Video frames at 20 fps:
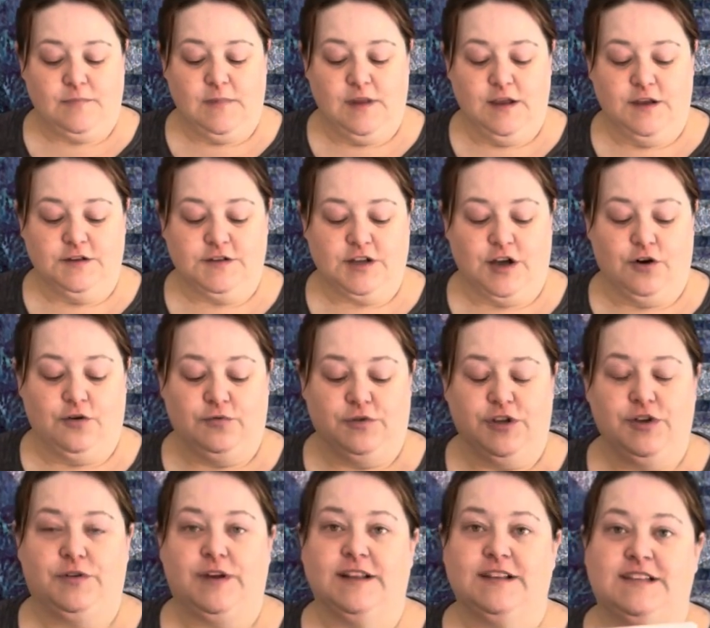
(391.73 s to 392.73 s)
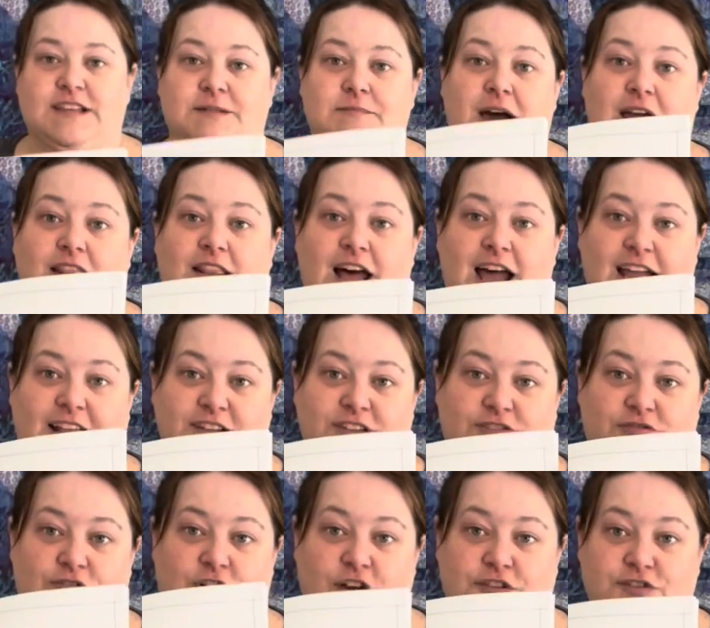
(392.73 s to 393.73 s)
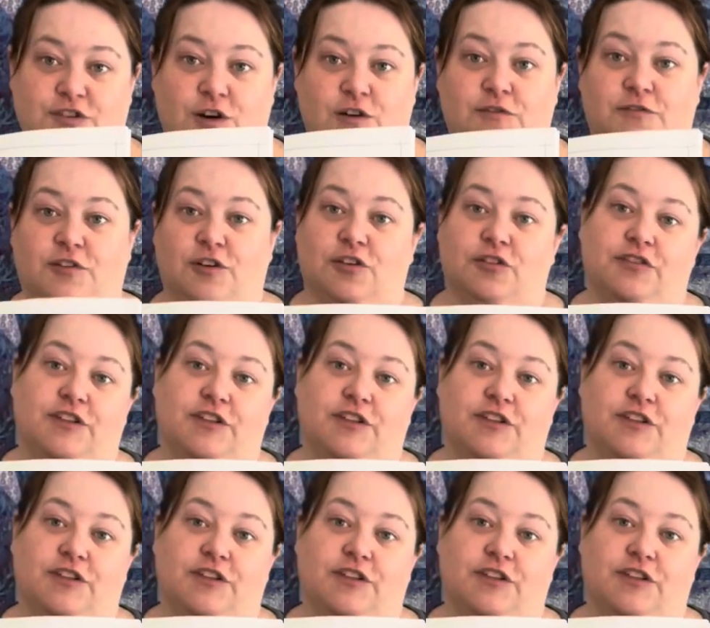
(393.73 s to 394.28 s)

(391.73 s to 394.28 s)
So you can see my lines cross over.